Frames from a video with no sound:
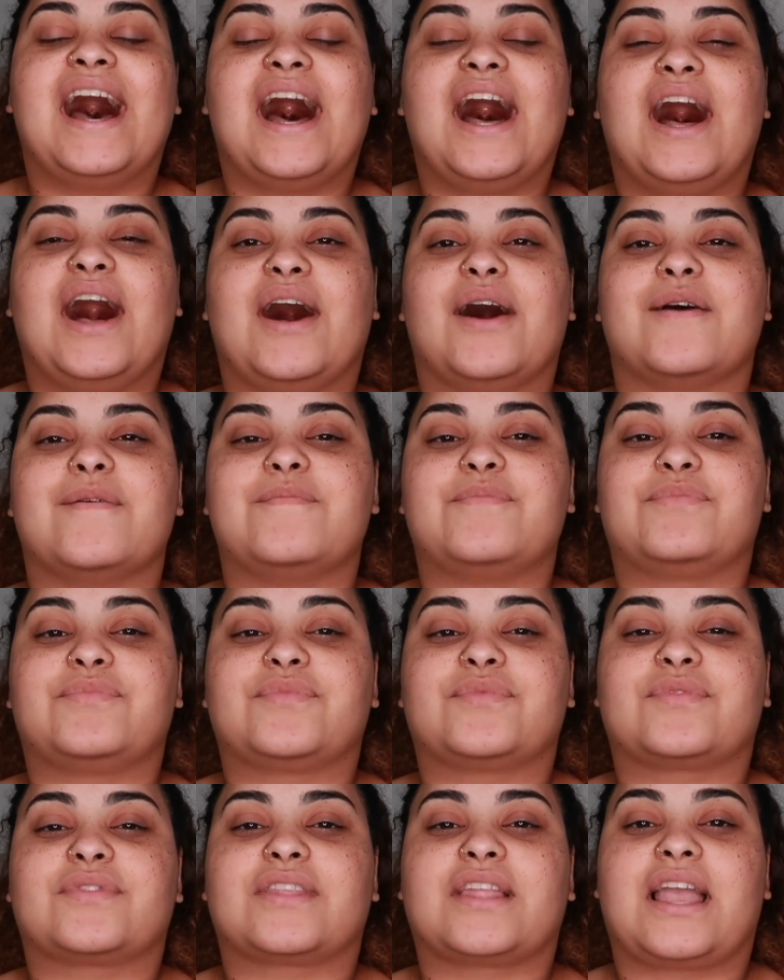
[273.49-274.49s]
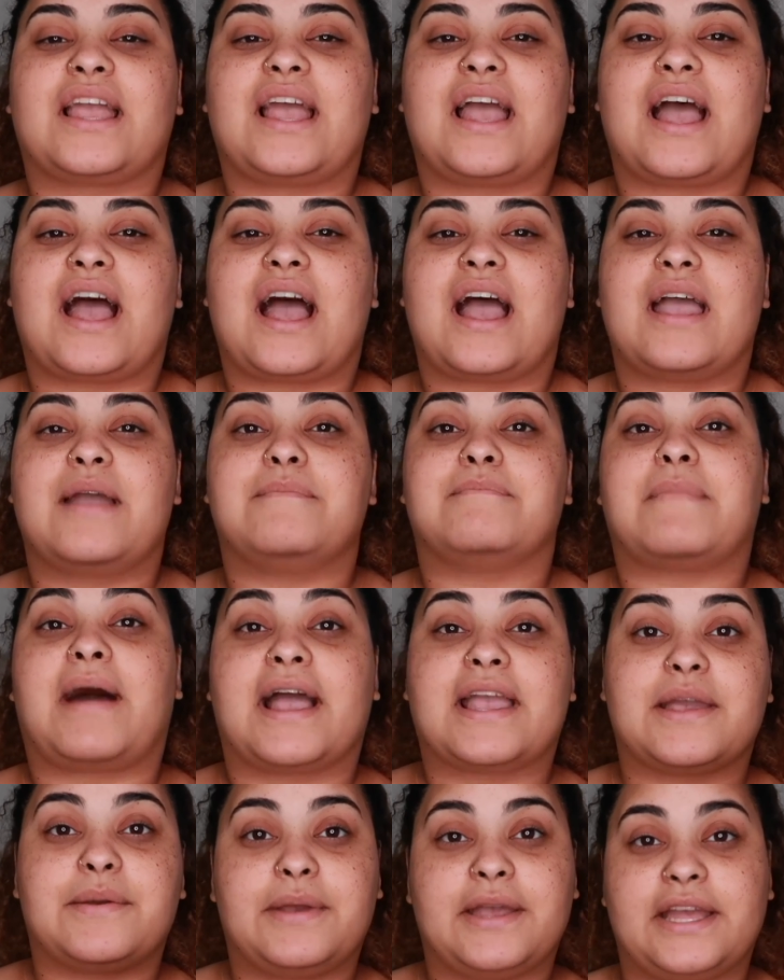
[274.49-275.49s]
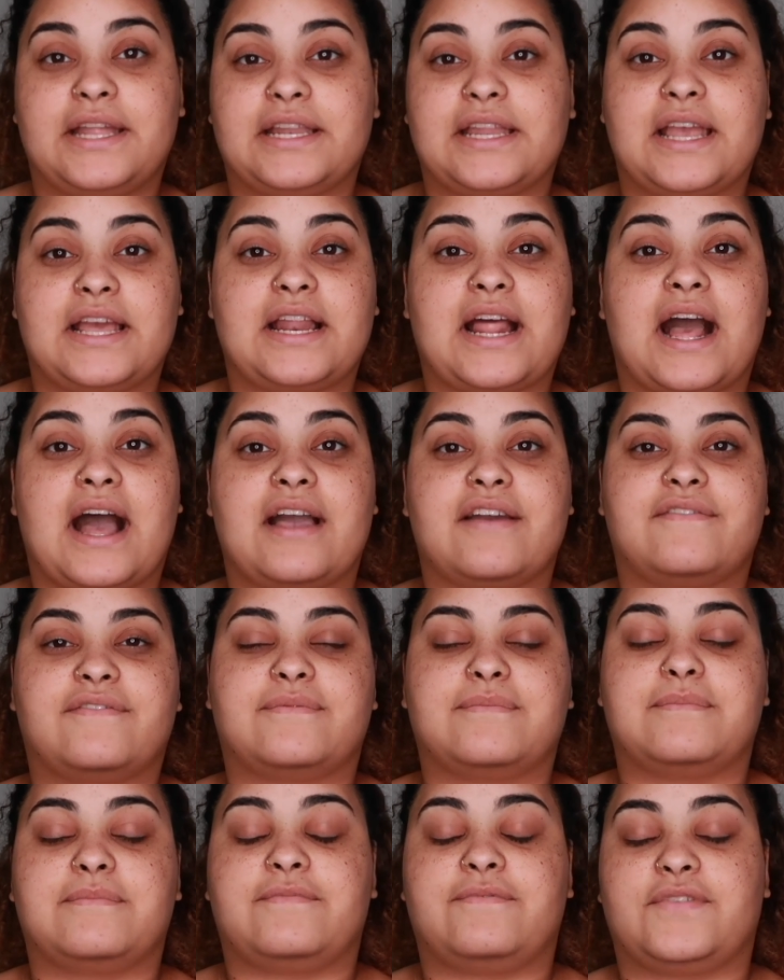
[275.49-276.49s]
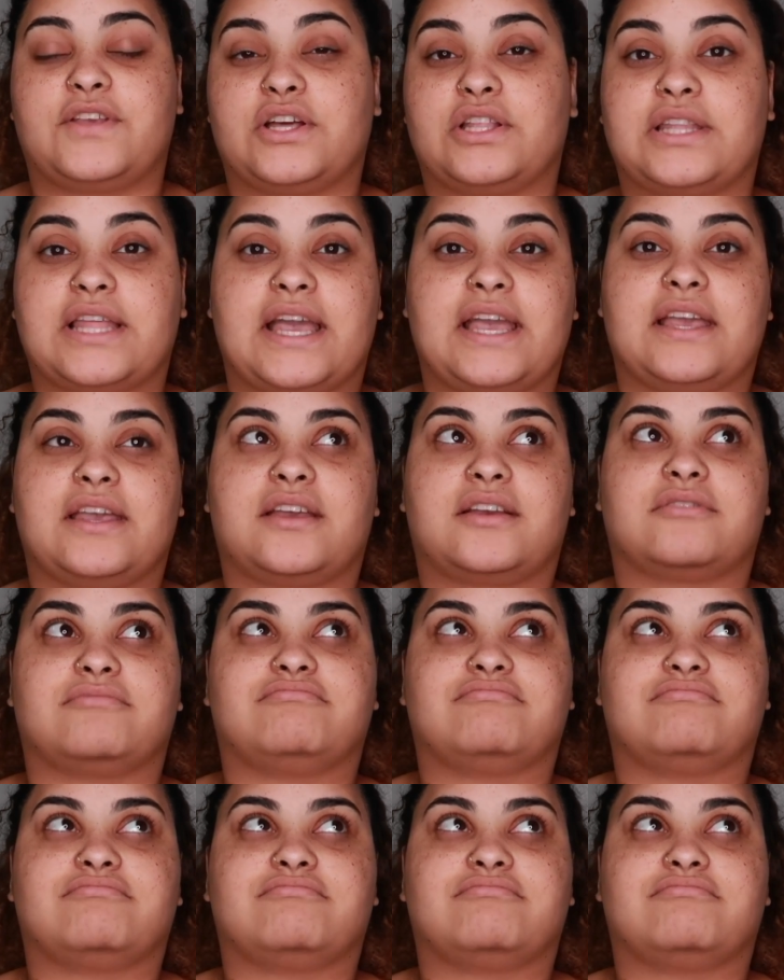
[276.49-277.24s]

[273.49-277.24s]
In my opinion, I feel like